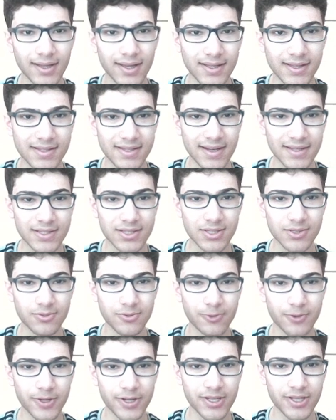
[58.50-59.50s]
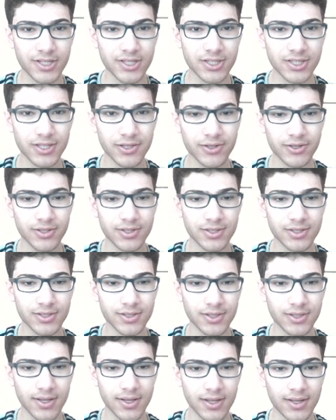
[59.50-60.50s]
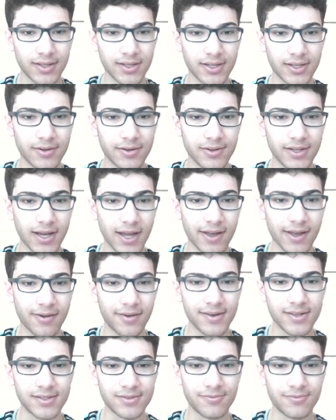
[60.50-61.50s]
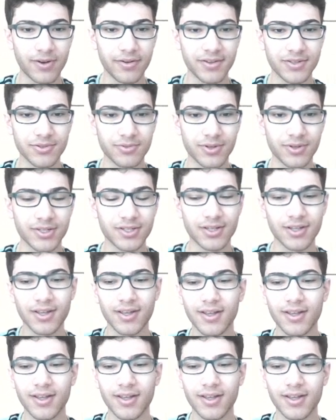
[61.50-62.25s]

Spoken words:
It's kind of squished here, and here in the icon, it's very squished.